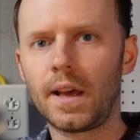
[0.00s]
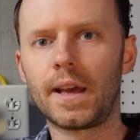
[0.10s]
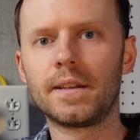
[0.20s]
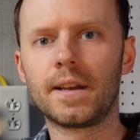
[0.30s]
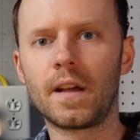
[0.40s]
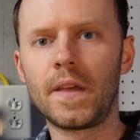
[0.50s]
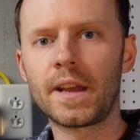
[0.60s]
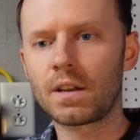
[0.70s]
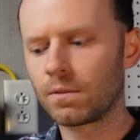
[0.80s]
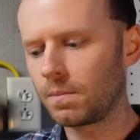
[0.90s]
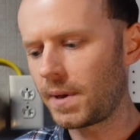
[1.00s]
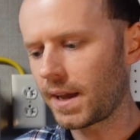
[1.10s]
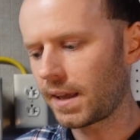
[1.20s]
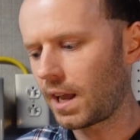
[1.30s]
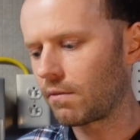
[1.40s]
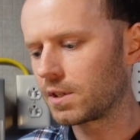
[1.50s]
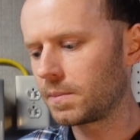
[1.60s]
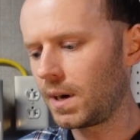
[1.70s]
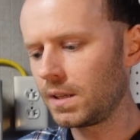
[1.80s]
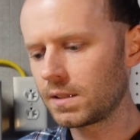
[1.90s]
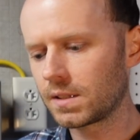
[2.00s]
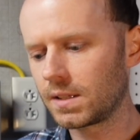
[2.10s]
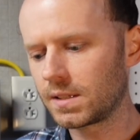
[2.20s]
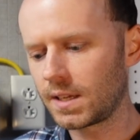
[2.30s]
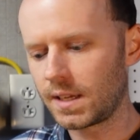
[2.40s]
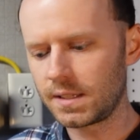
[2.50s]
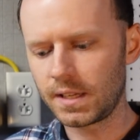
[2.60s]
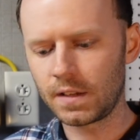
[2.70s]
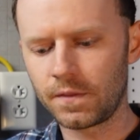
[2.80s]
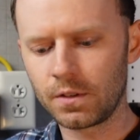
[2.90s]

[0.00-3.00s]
And uh, they had wrote back a response that says,